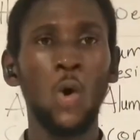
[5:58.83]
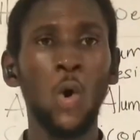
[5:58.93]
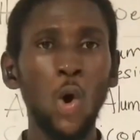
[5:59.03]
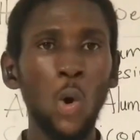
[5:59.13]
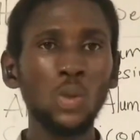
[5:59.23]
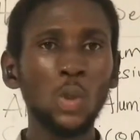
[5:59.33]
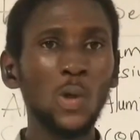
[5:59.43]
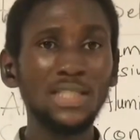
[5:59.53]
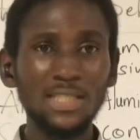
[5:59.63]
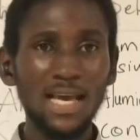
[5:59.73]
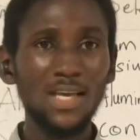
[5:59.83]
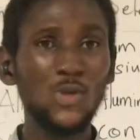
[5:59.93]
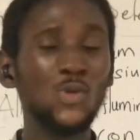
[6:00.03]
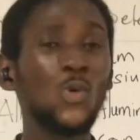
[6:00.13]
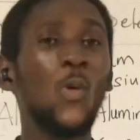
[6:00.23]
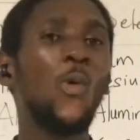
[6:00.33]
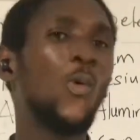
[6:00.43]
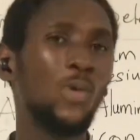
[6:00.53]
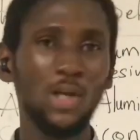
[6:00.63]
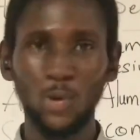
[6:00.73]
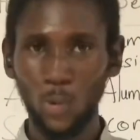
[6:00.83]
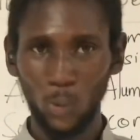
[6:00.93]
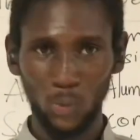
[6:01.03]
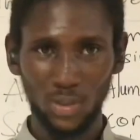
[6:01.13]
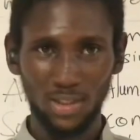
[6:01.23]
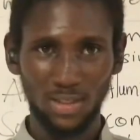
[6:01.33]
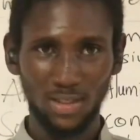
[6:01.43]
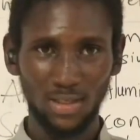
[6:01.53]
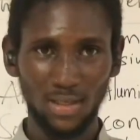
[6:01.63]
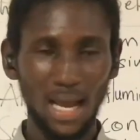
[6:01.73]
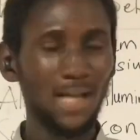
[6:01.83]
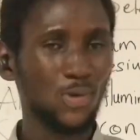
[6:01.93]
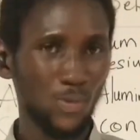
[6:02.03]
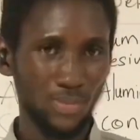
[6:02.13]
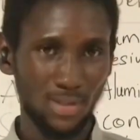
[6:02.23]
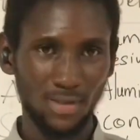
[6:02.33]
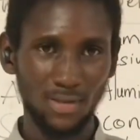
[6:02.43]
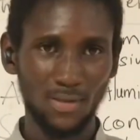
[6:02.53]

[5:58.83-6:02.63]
gold contains only gold atoms.